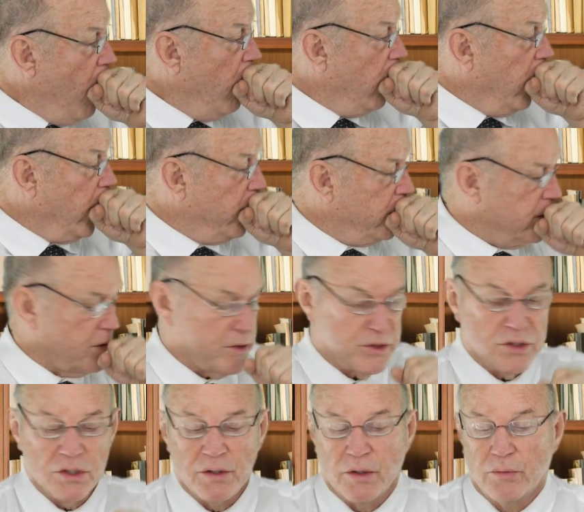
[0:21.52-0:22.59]

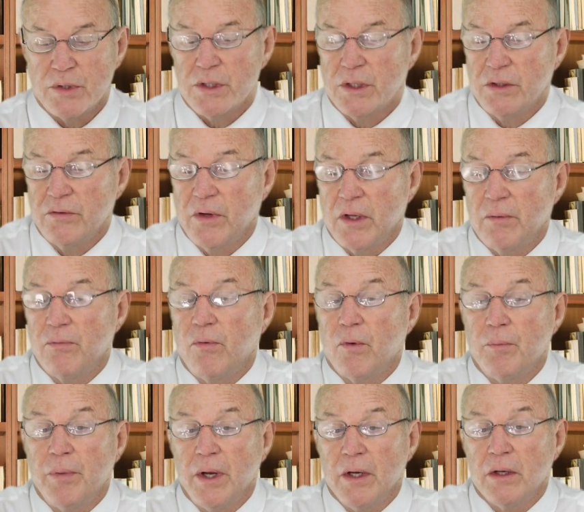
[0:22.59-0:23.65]
originally developed
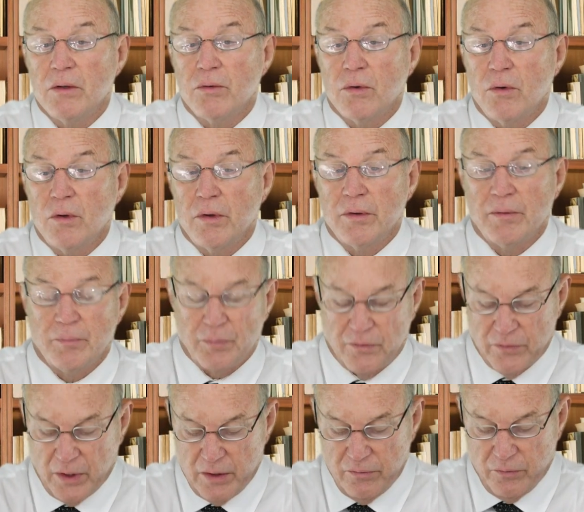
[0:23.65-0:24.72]
for pain control and
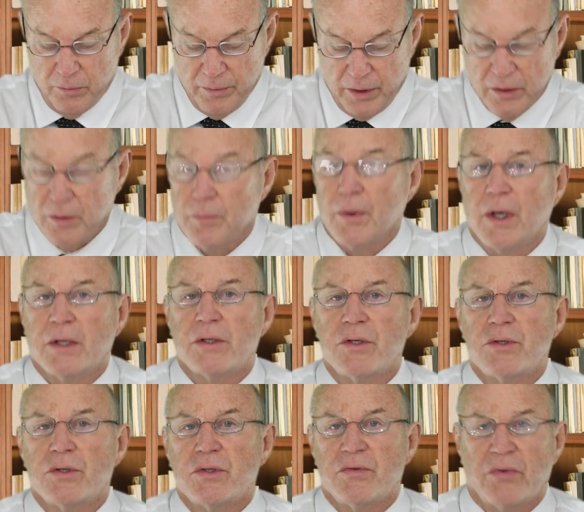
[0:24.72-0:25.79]
provided for medical
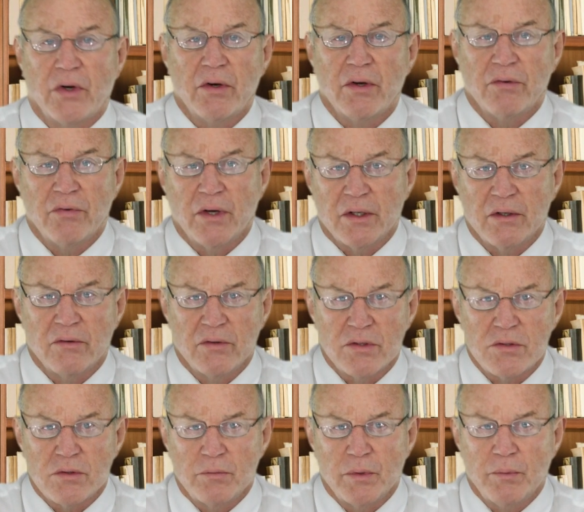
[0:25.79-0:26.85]
practitioners. A very effective
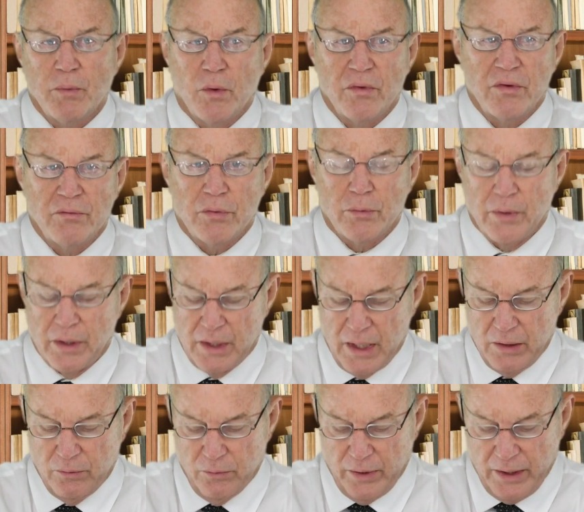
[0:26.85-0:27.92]
instrument, both infrared
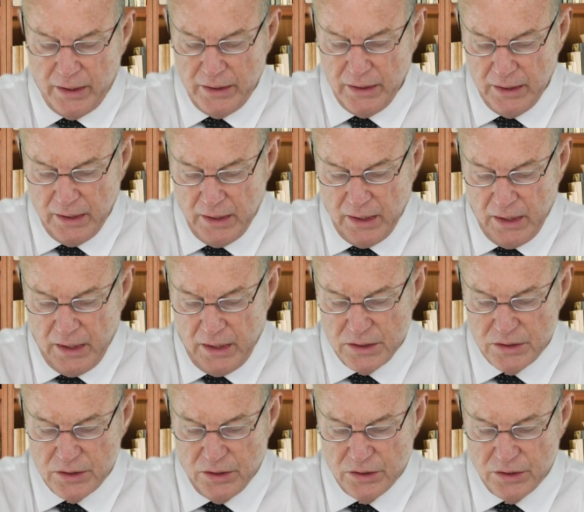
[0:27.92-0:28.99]
and red,
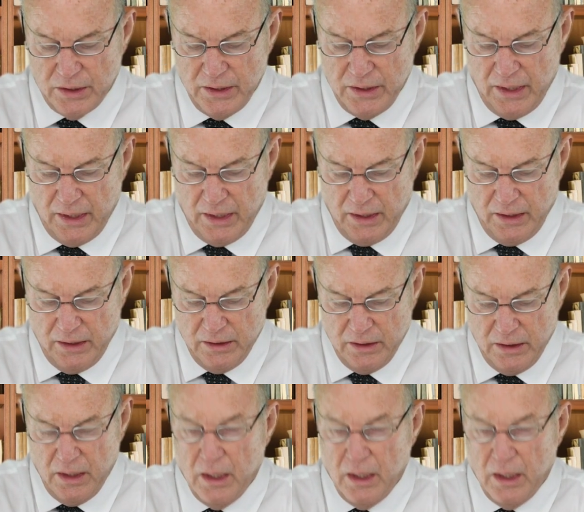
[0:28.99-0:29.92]
essentially, and